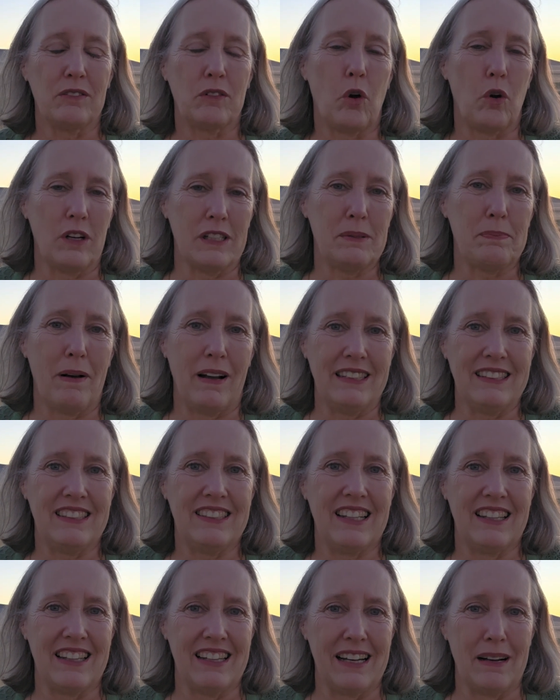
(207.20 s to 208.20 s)
corresponds
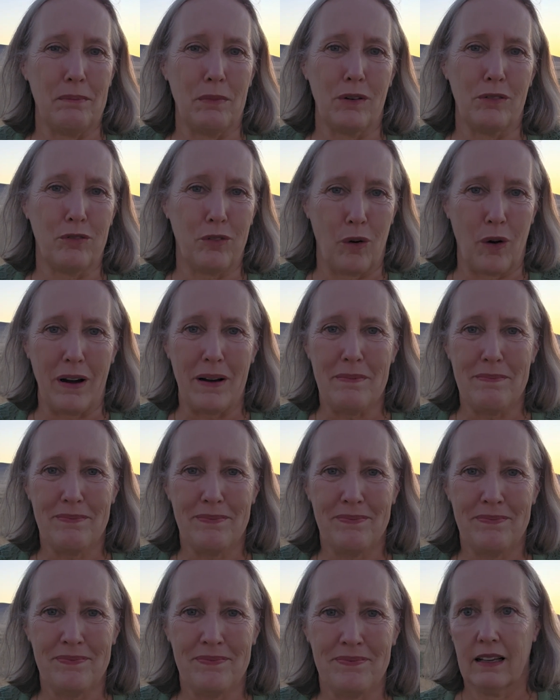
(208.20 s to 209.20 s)
to the number 4.
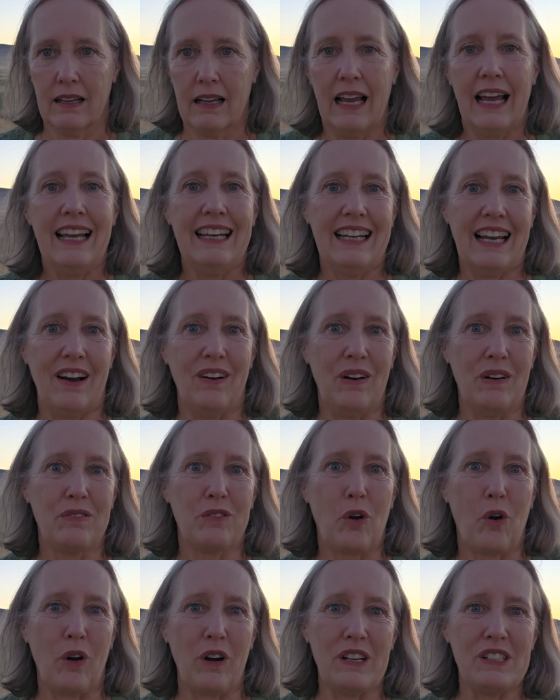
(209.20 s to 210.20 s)
Now, of
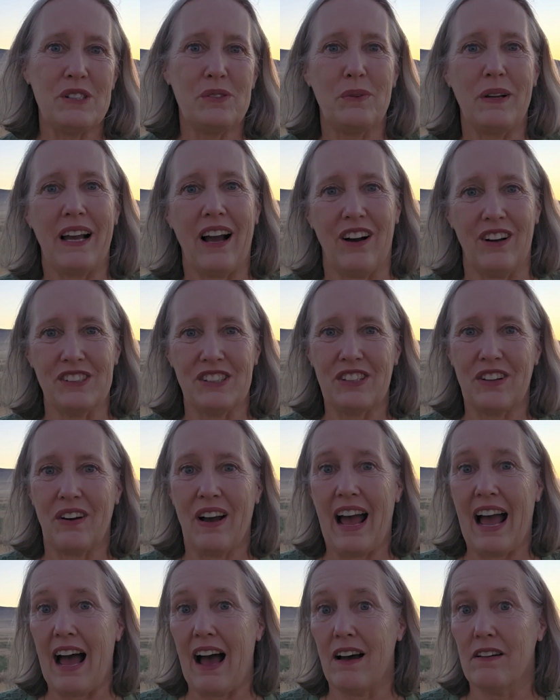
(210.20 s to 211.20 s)
course, we also
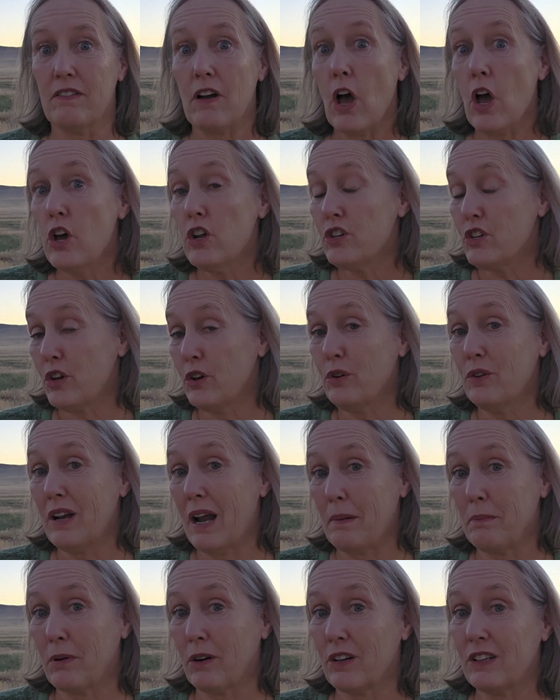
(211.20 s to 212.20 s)
have 2
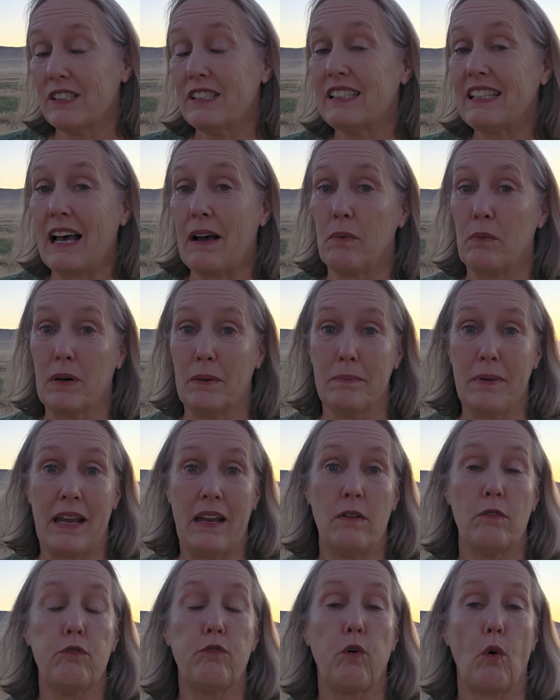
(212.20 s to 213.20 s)
numbers that will mean
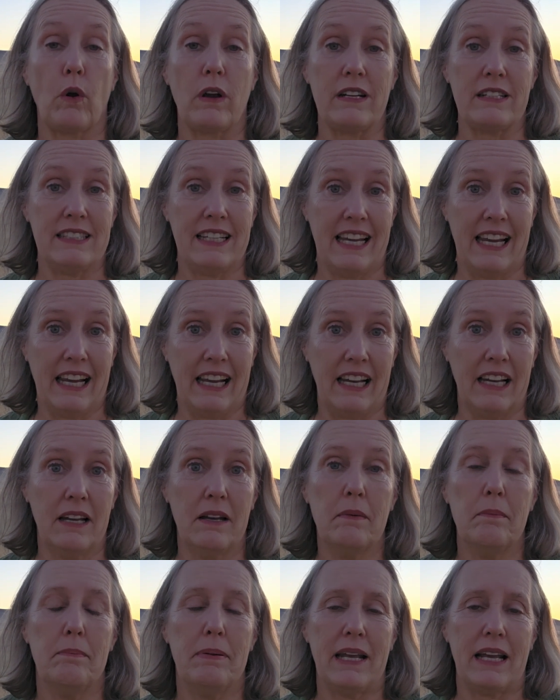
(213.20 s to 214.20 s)

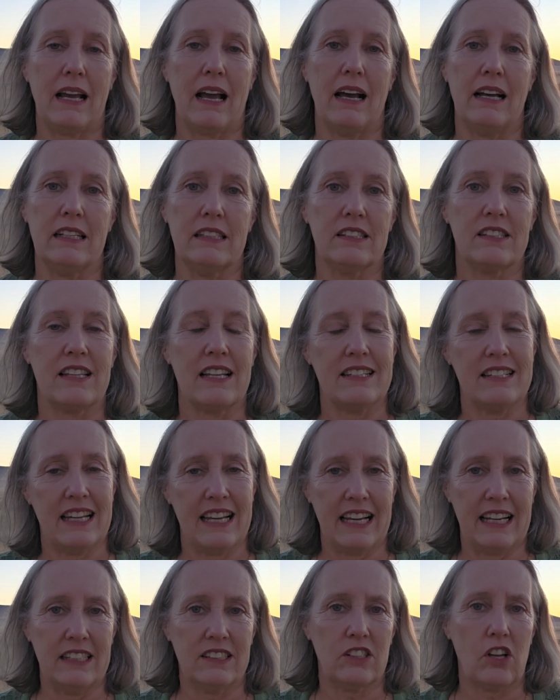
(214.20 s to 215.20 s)
14 because the
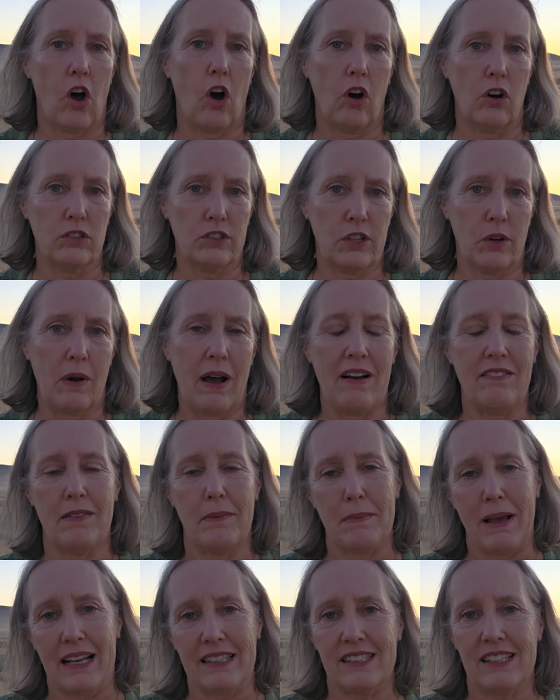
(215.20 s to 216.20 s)
teens also have a
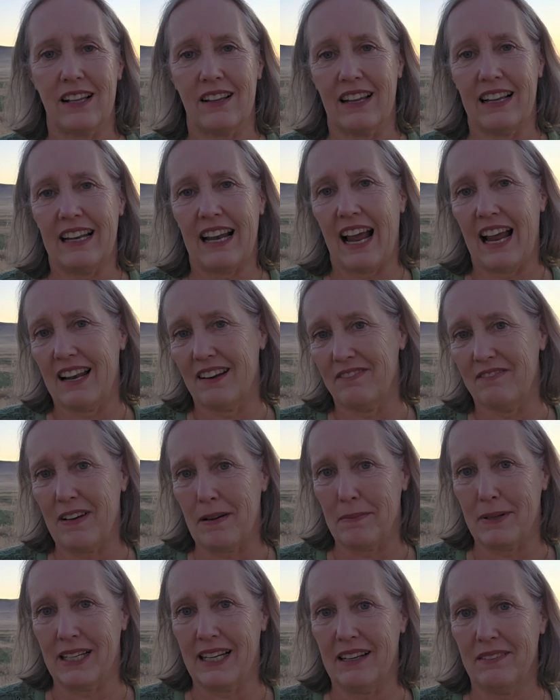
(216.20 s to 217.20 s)
masculine and a
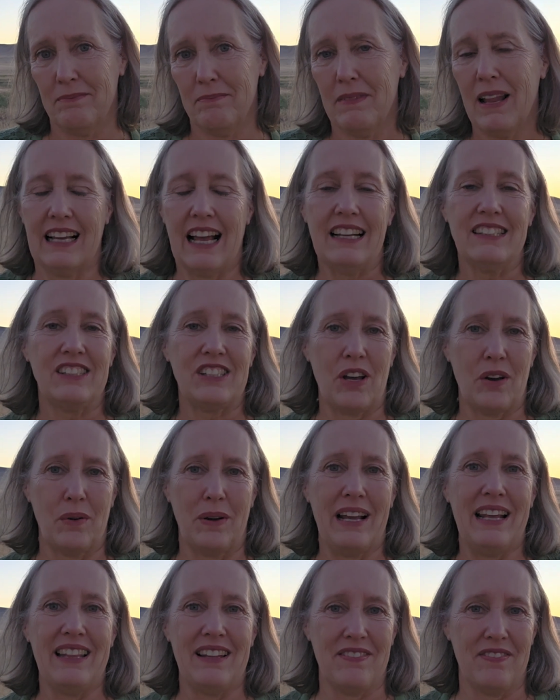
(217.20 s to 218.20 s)
feminine. And so
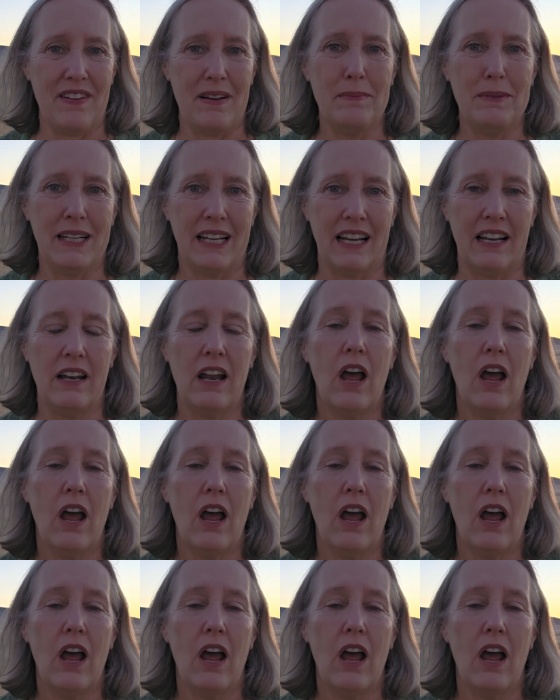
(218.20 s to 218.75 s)
in the feminine,